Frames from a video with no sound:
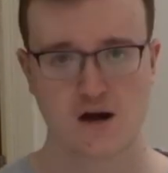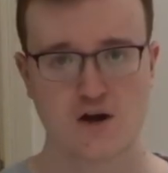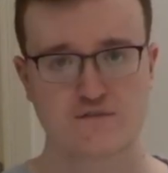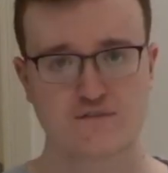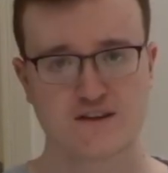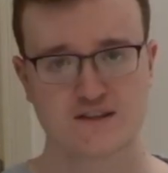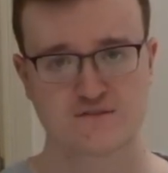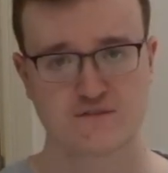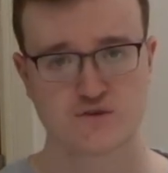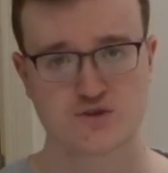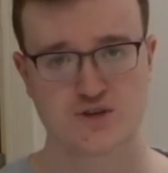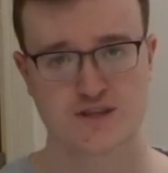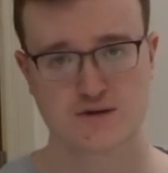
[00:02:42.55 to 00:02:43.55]
Hopefully in the
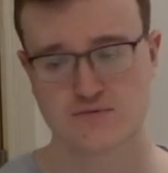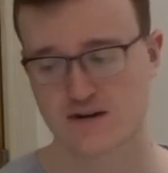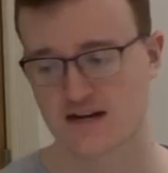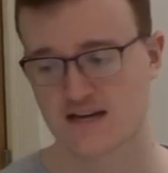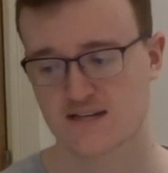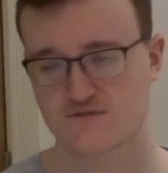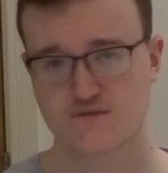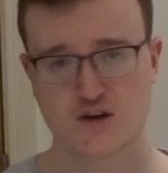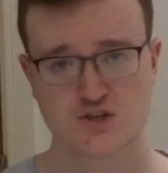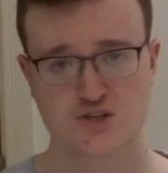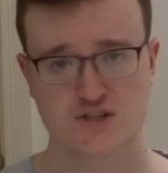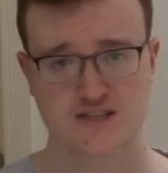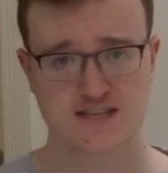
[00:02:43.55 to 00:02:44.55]
future they'll release
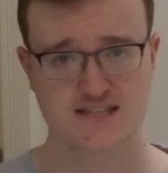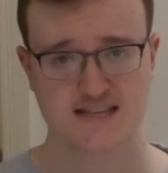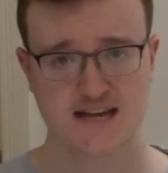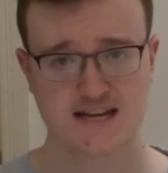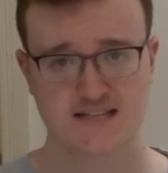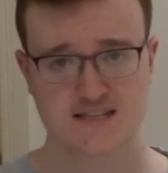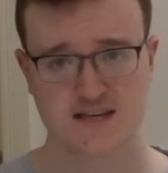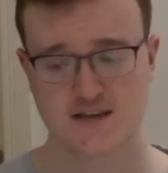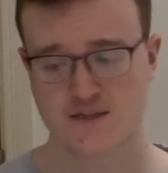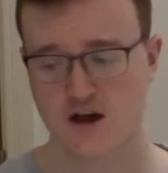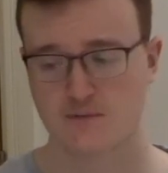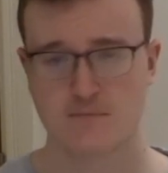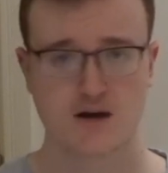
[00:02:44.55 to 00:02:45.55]
versions of these sets that
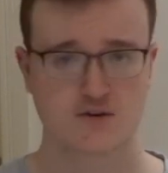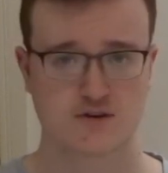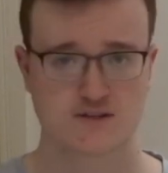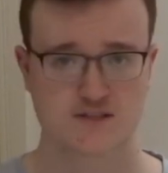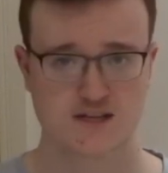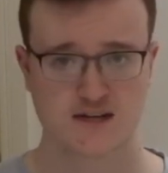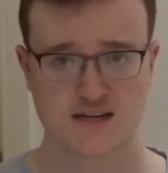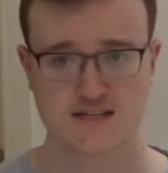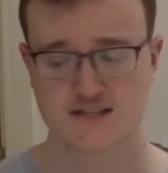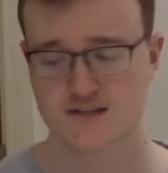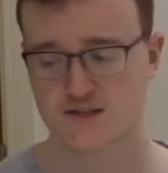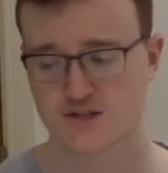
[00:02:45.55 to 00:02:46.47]
are micro-sized,